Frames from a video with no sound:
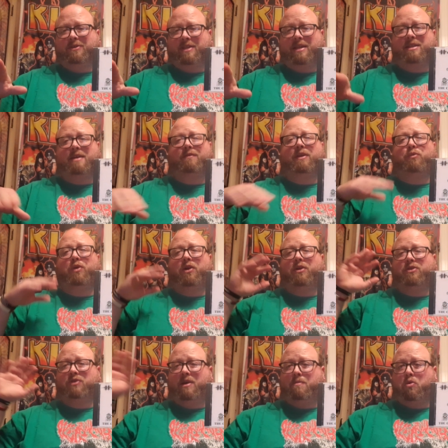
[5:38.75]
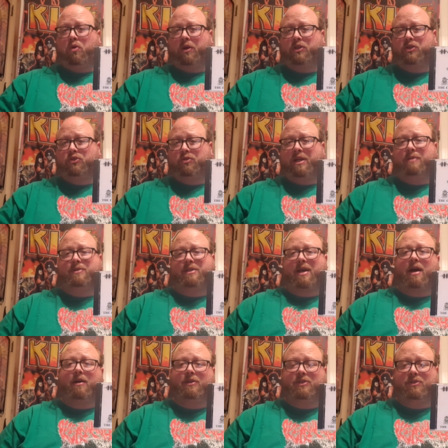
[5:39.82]
So they definitely went on to a more extreme
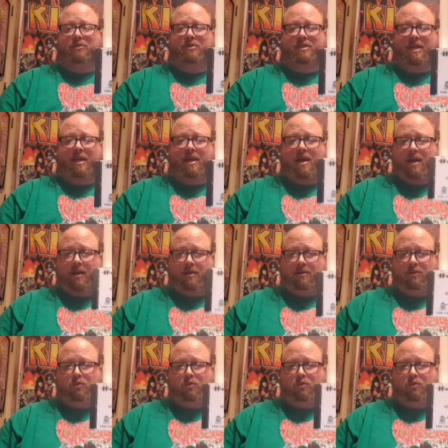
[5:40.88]
style as soon as they uh,